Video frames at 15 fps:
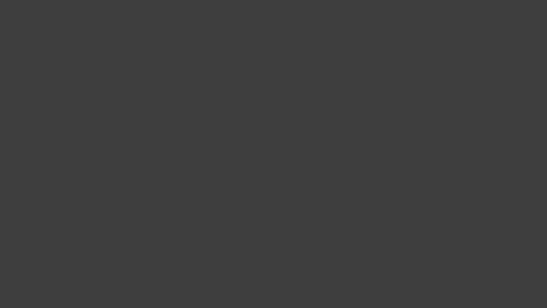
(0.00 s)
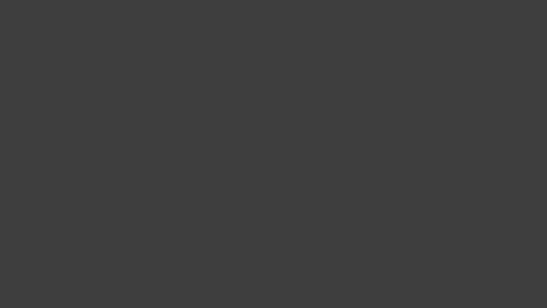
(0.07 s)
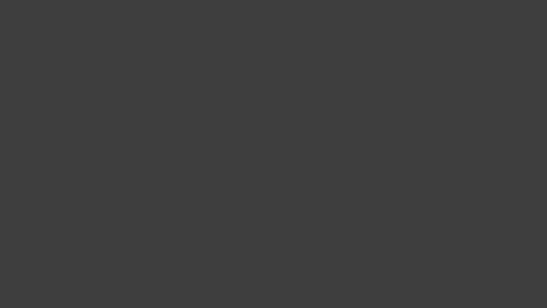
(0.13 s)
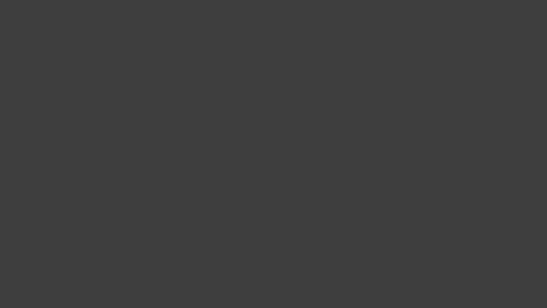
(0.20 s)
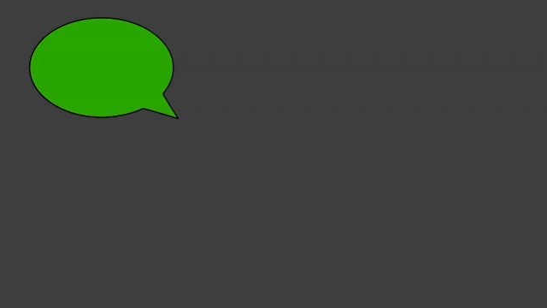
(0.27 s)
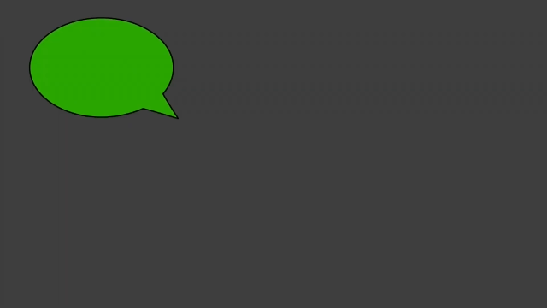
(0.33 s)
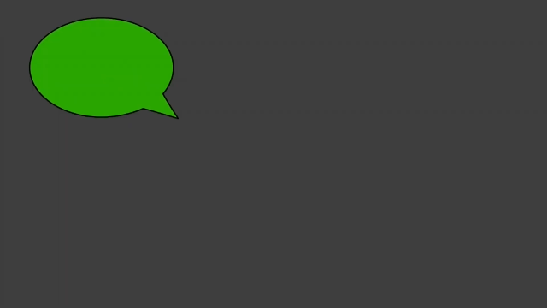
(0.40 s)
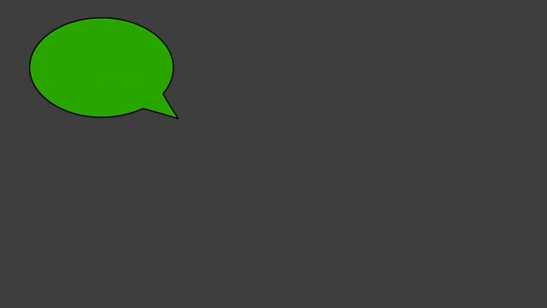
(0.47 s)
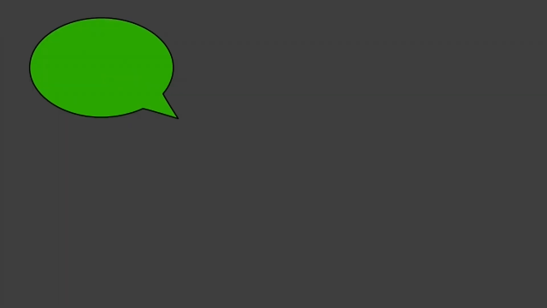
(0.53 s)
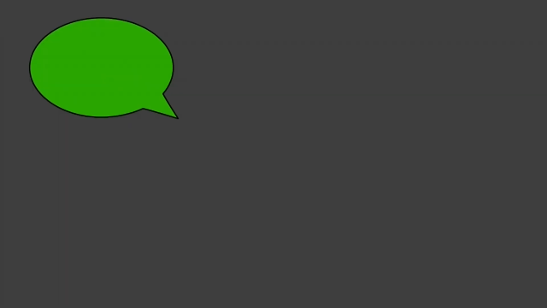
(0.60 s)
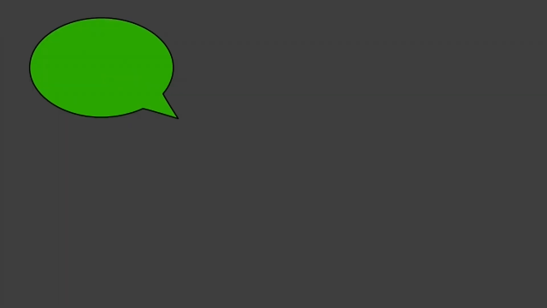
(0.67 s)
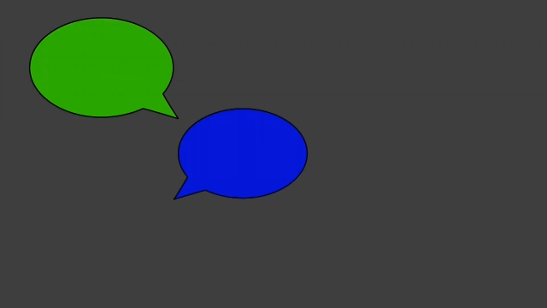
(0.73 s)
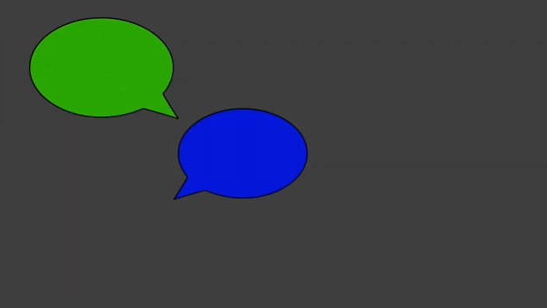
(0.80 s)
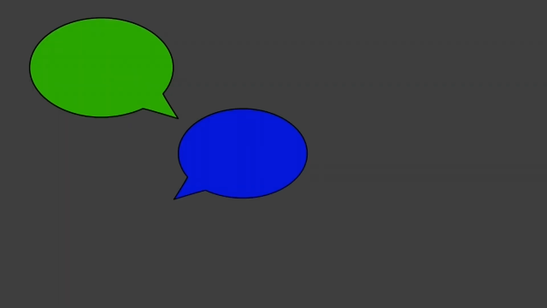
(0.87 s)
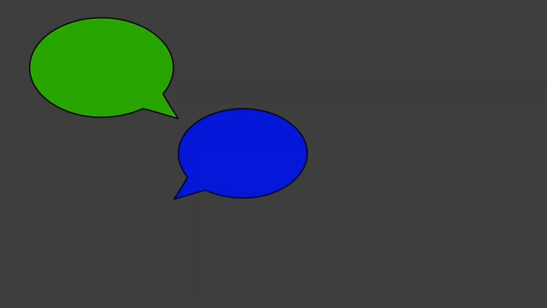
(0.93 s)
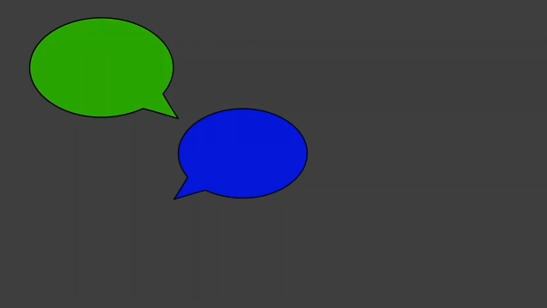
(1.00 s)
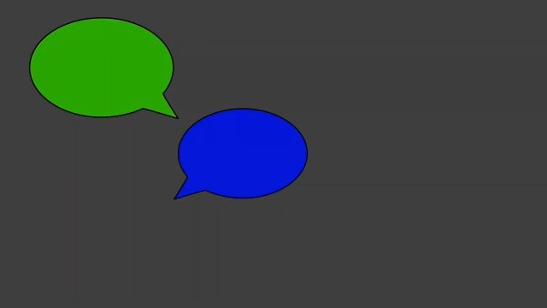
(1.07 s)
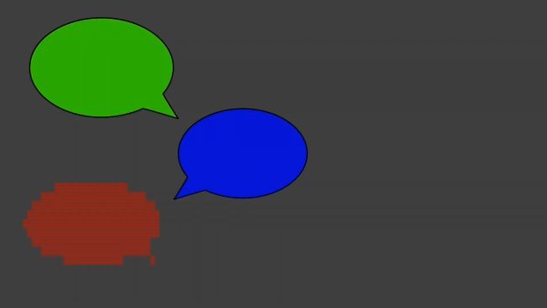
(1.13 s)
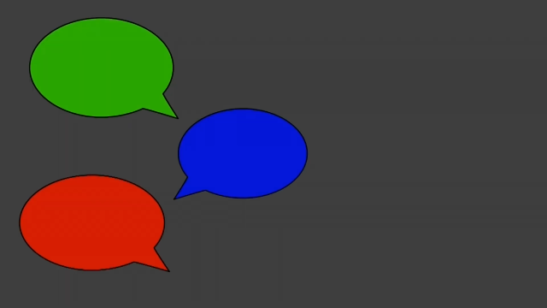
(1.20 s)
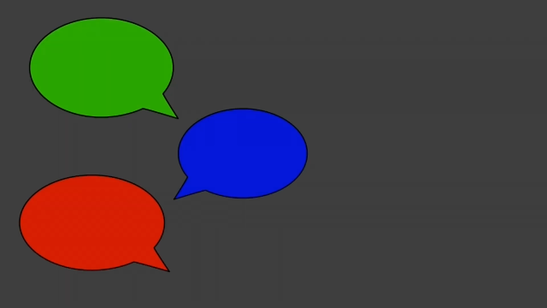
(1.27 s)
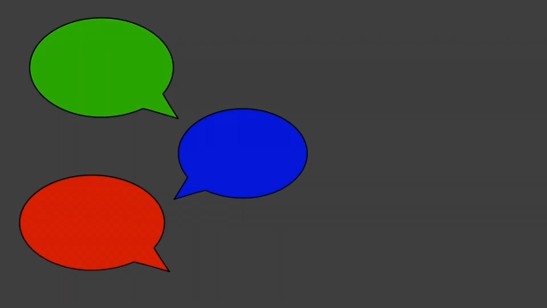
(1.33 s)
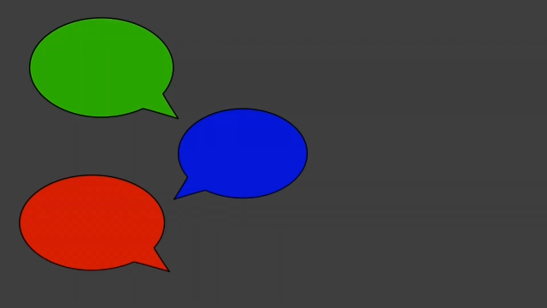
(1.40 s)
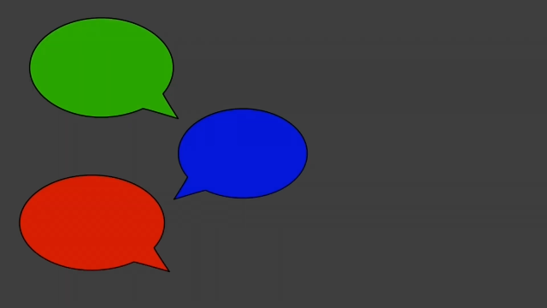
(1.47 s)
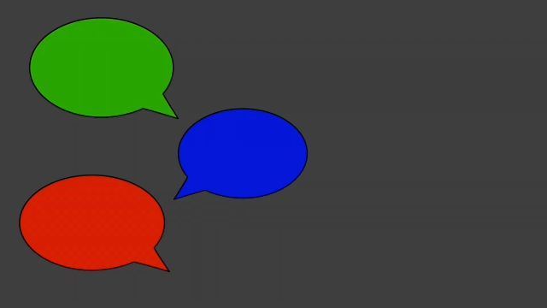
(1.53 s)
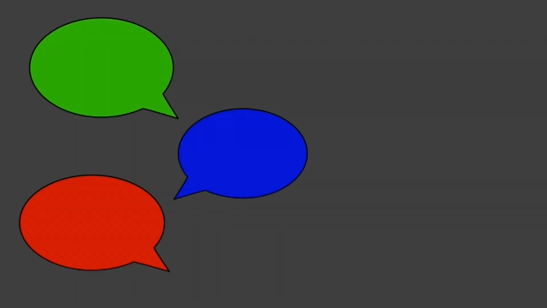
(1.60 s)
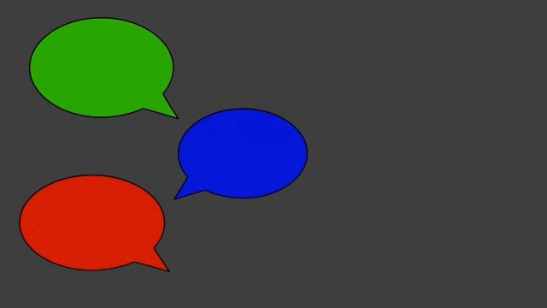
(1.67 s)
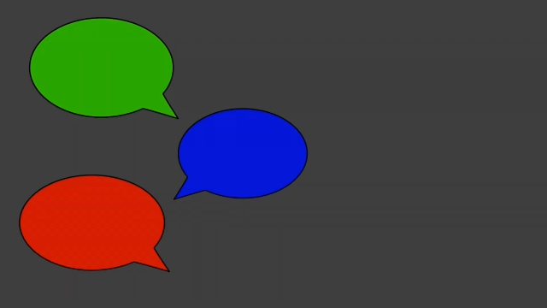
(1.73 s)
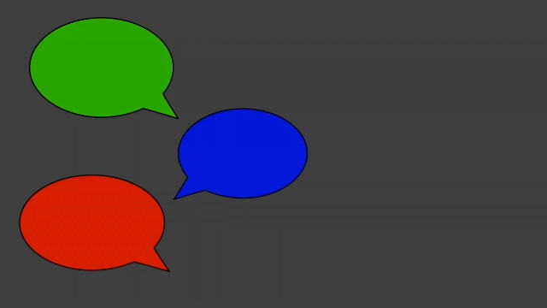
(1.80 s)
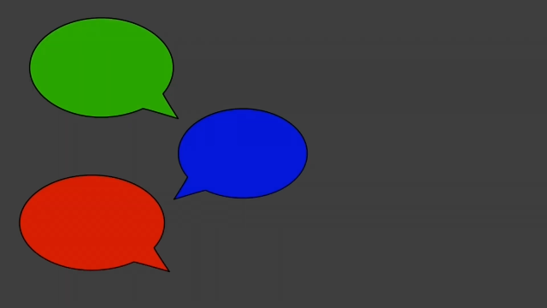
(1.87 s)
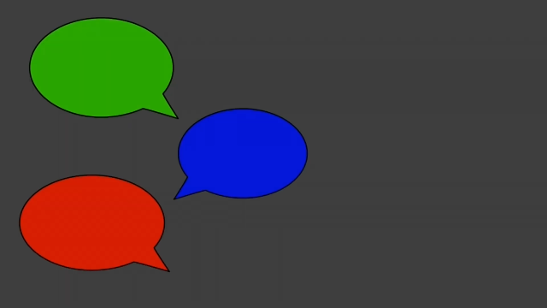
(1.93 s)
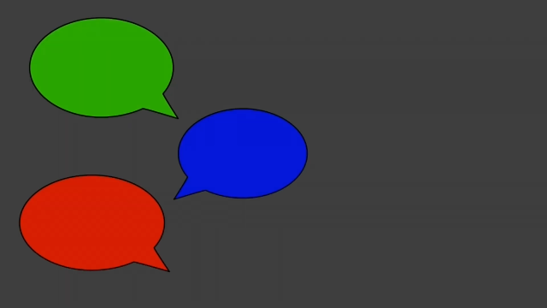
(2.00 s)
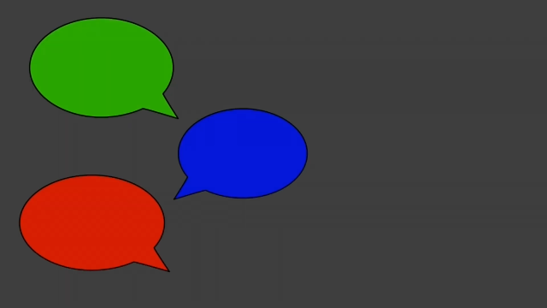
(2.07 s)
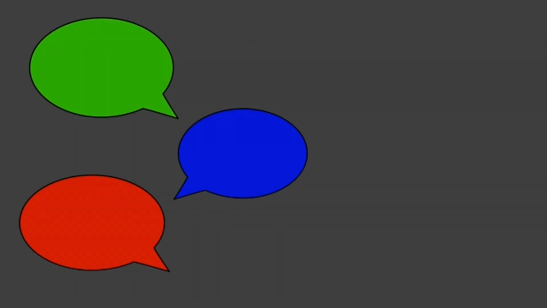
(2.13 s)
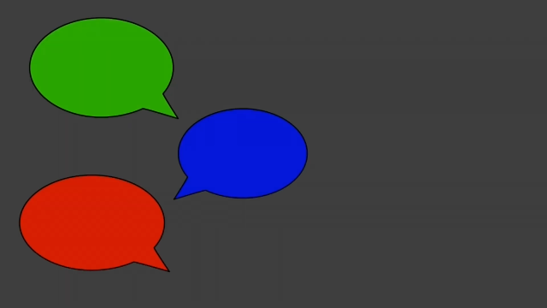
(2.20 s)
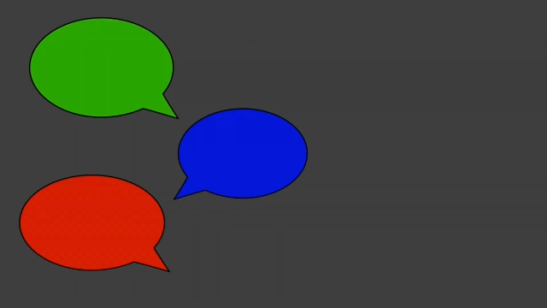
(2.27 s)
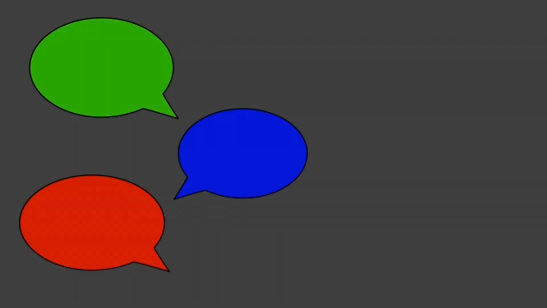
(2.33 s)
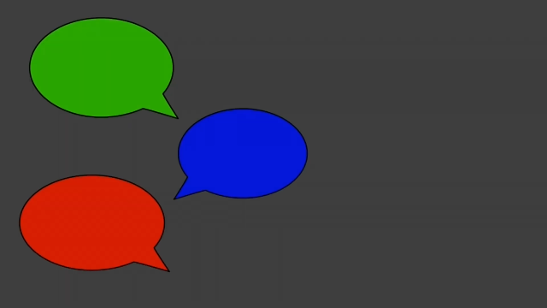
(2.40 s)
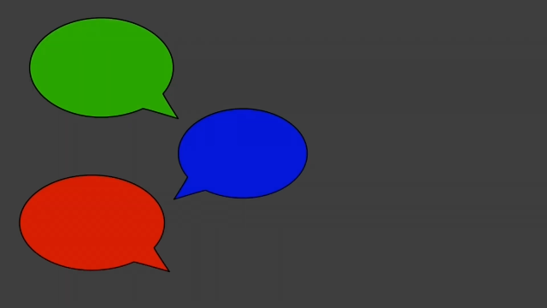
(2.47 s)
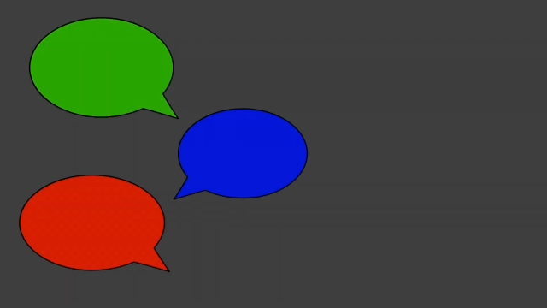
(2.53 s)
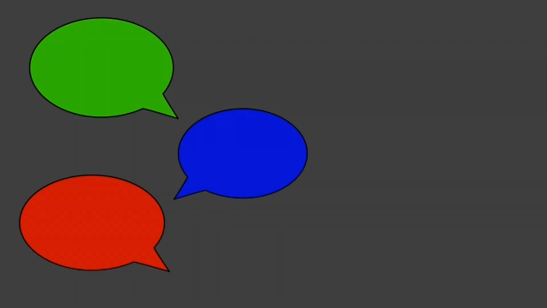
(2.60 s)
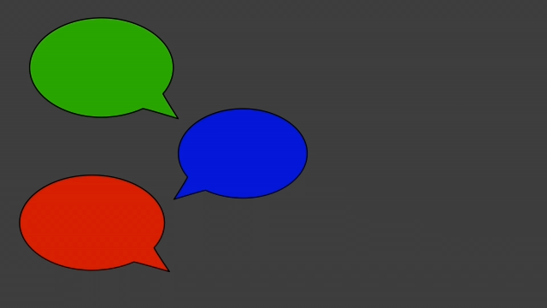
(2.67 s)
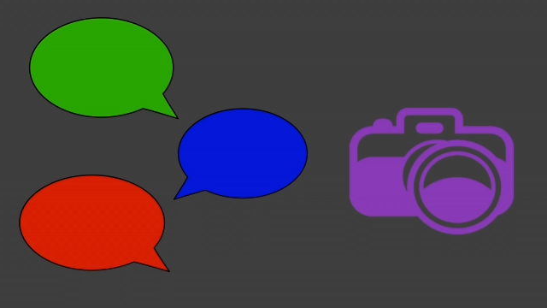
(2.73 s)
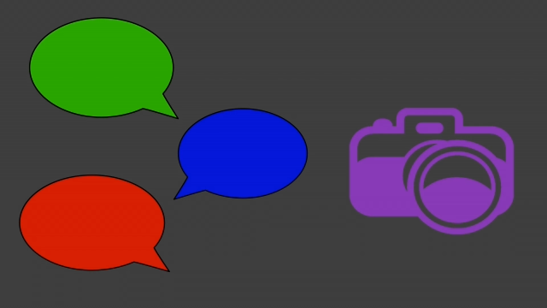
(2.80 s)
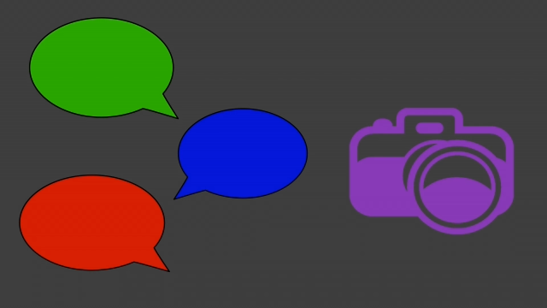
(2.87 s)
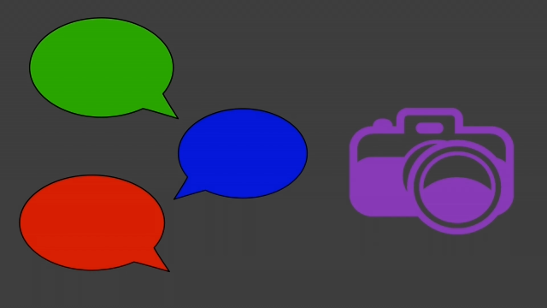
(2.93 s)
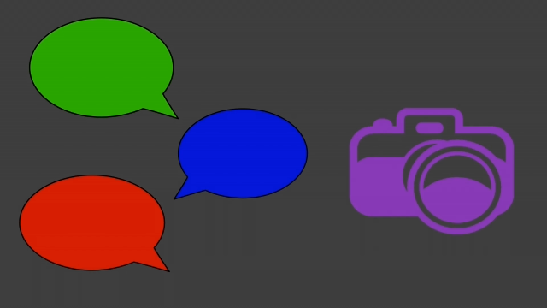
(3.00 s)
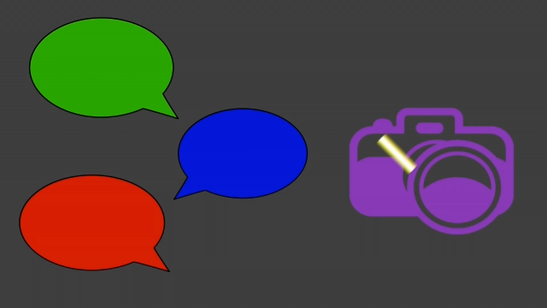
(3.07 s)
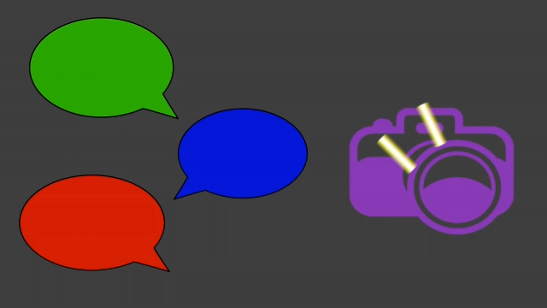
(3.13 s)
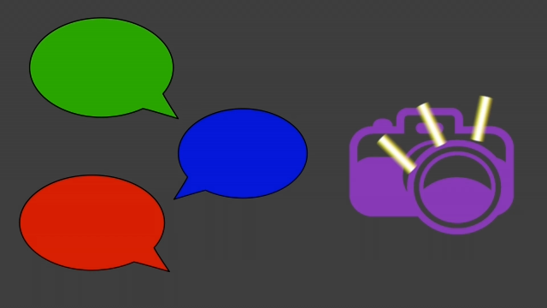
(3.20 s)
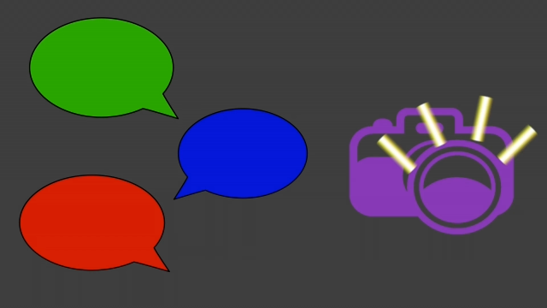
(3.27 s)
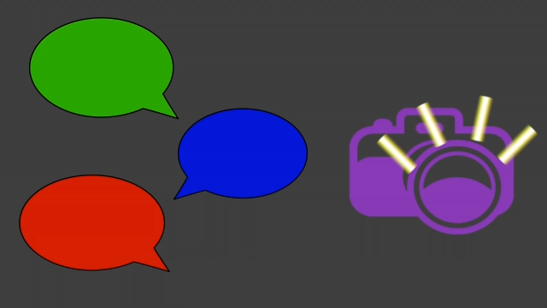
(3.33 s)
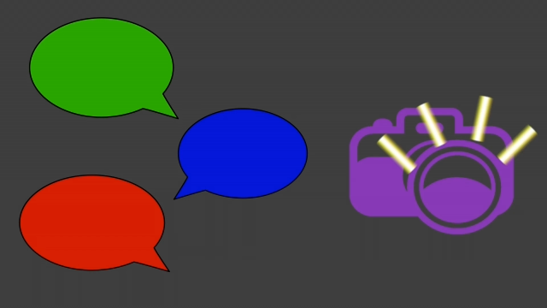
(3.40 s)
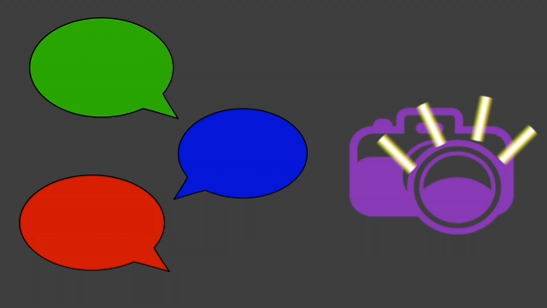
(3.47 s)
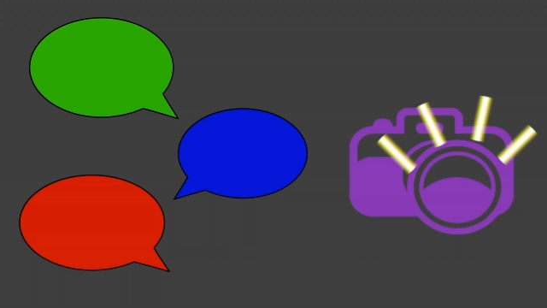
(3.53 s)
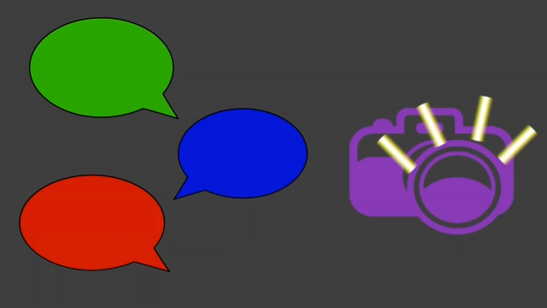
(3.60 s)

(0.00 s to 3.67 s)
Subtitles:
No face is visible, so there are no lips to read.